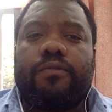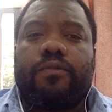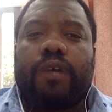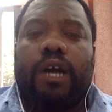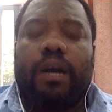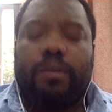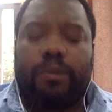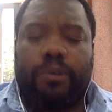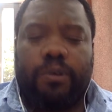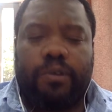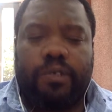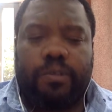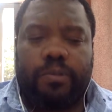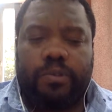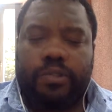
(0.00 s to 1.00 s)
I'm going
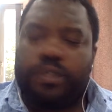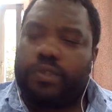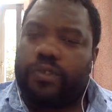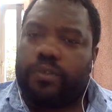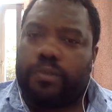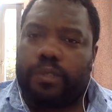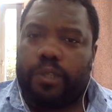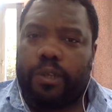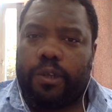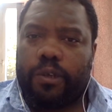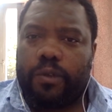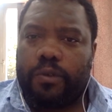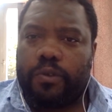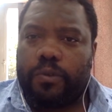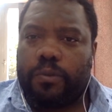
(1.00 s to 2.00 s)
to present you the
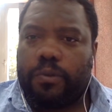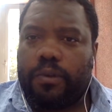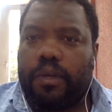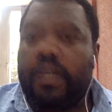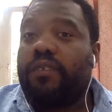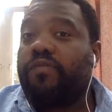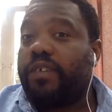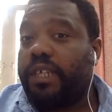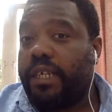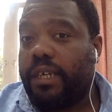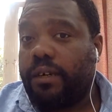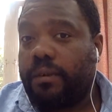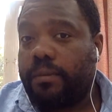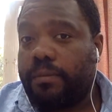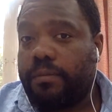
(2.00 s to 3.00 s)
materials on a
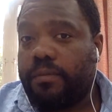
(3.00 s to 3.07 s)
video